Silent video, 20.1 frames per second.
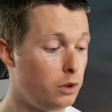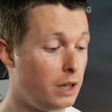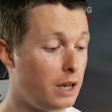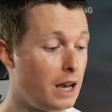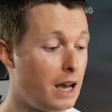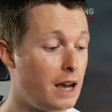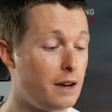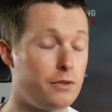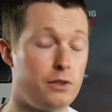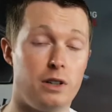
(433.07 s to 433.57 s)
You
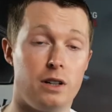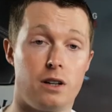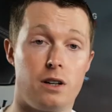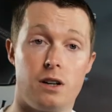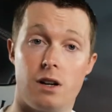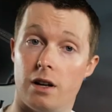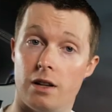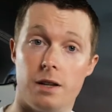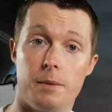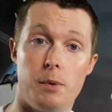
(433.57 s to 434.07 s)
have to
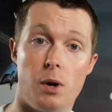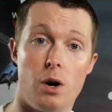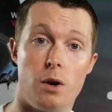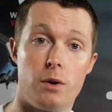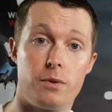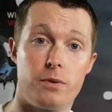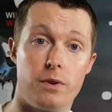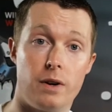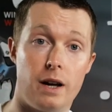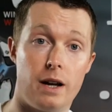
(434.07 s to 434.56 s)
cut them
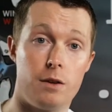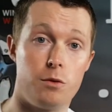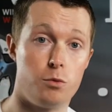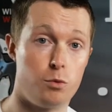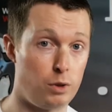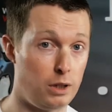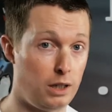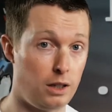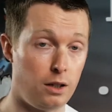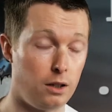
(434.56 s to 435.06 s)
off and
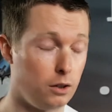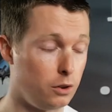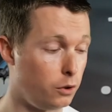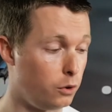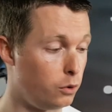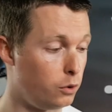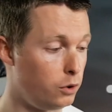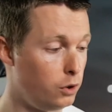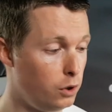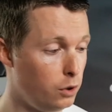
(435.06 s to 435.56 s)

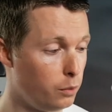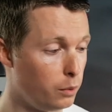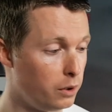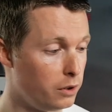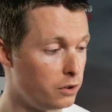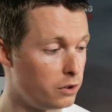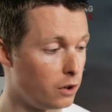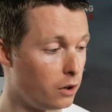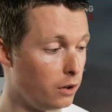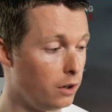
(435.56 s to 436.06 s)
re-glue new
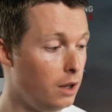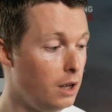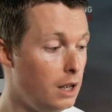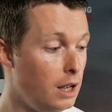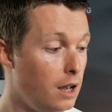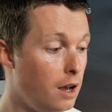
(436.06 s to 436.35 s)
ones on.